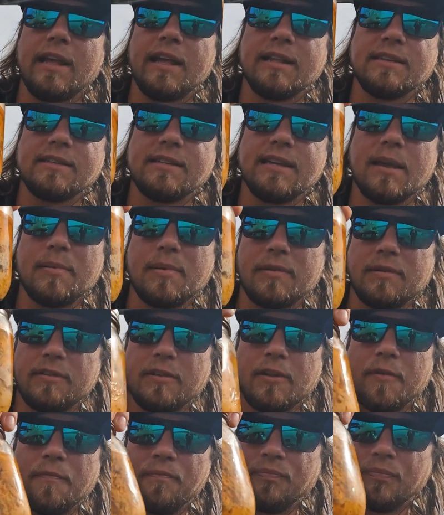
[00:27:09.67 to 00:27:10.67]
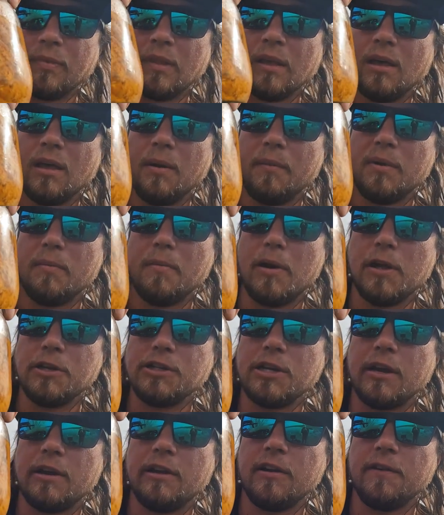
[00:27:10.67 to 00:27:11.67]
canned salmon. So I'm gonna
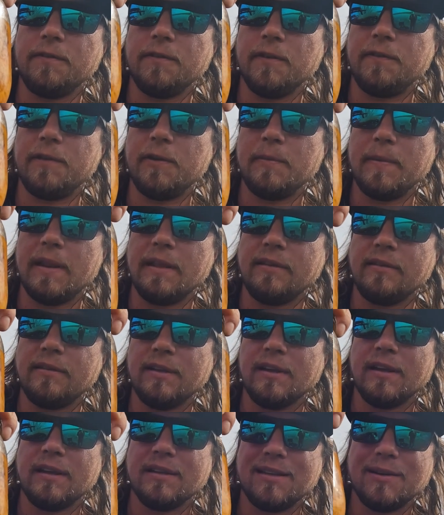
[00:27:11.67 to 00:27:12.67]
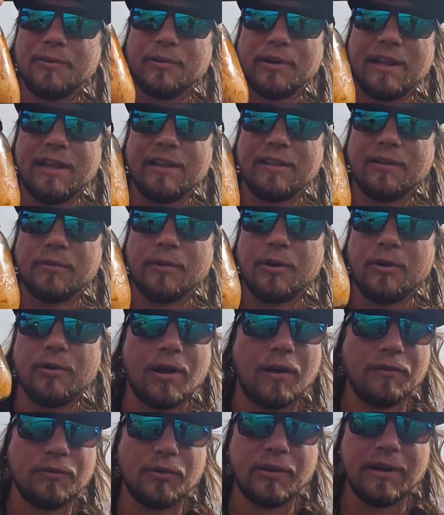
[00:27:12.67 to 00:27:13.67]
munch out here for a few minutes, then we're gonna hit the road
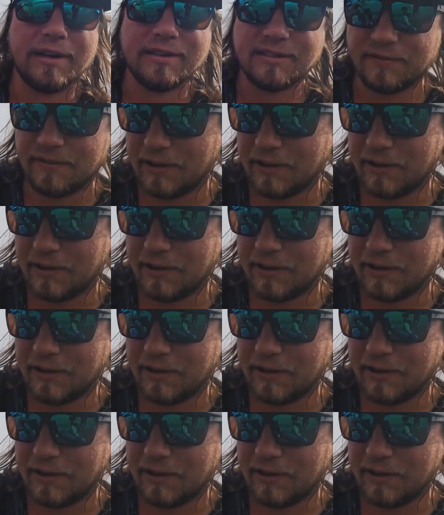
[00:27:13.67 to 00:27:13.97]
off to our next